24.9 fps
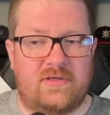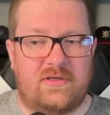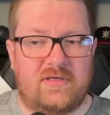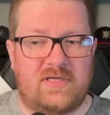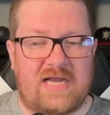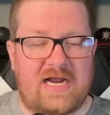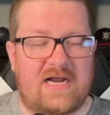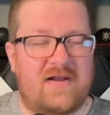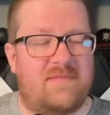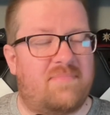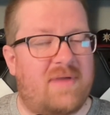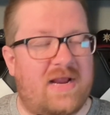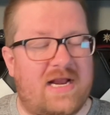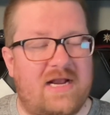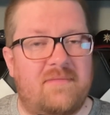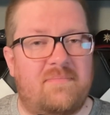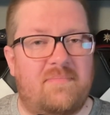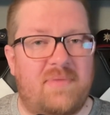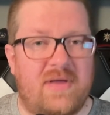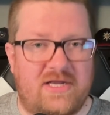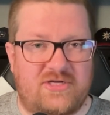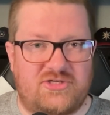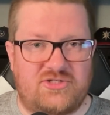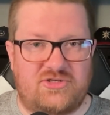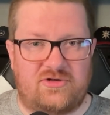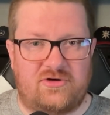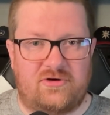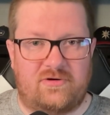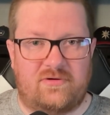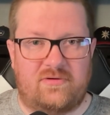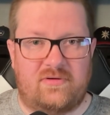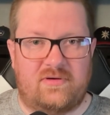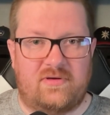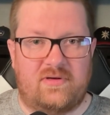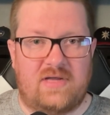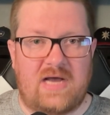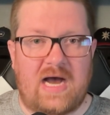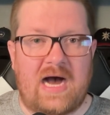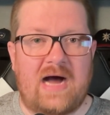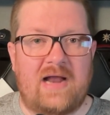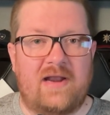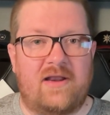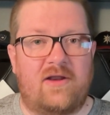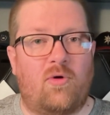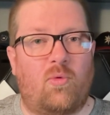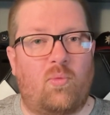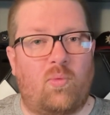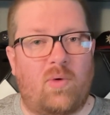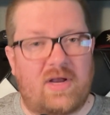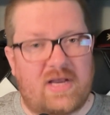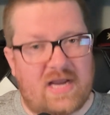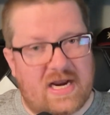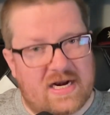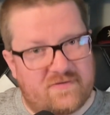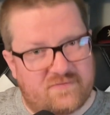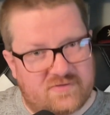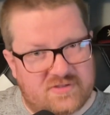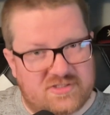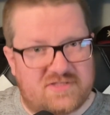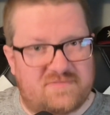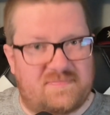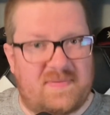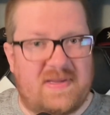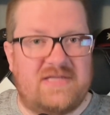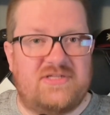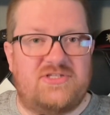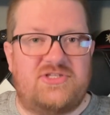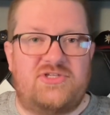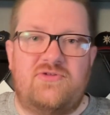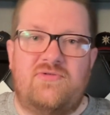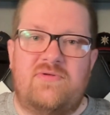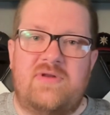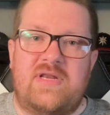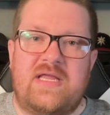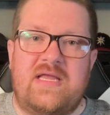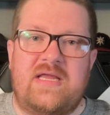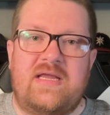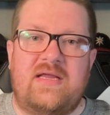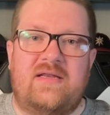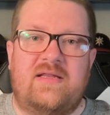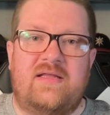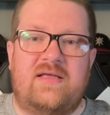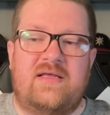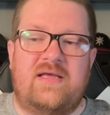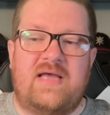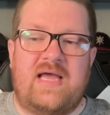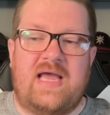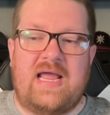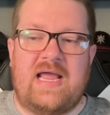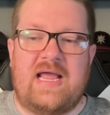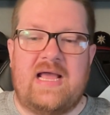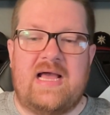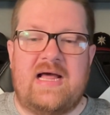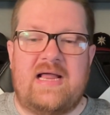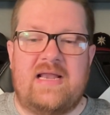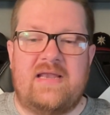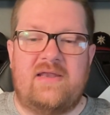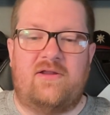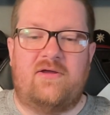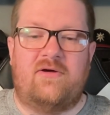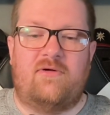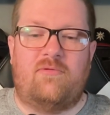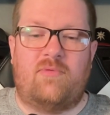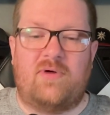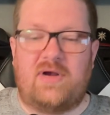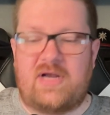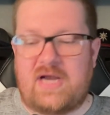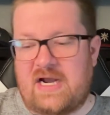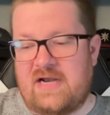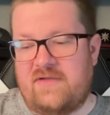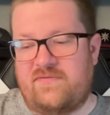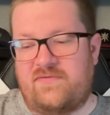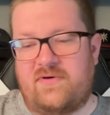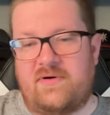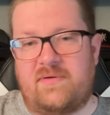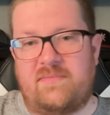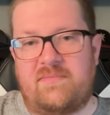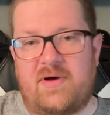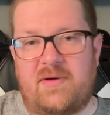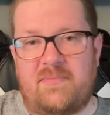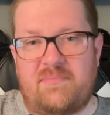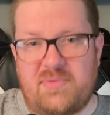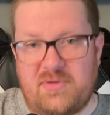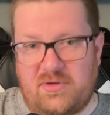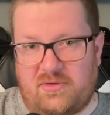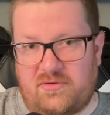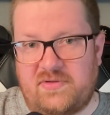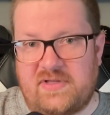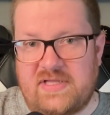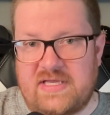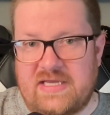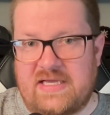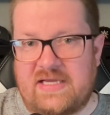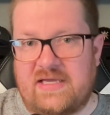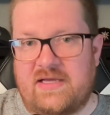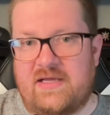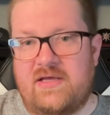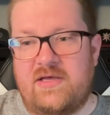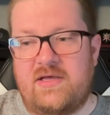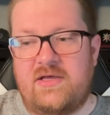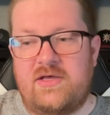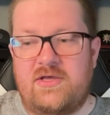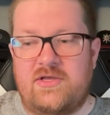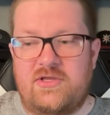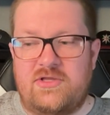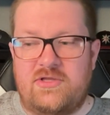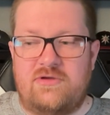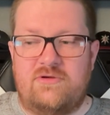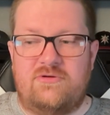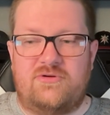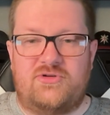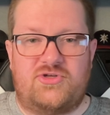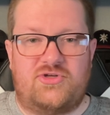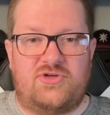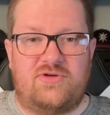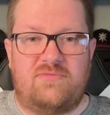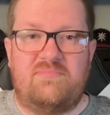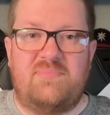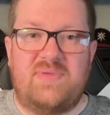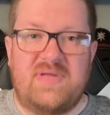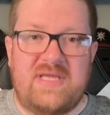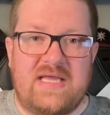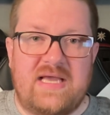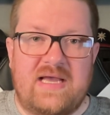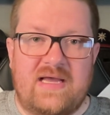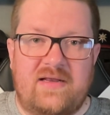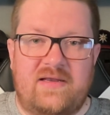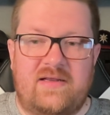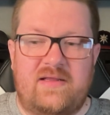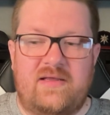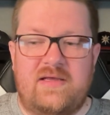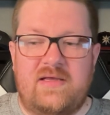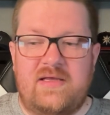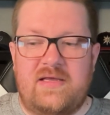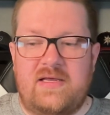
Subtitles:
kind of paint a picture on what kind of a space you need and what kind of a building you should be in.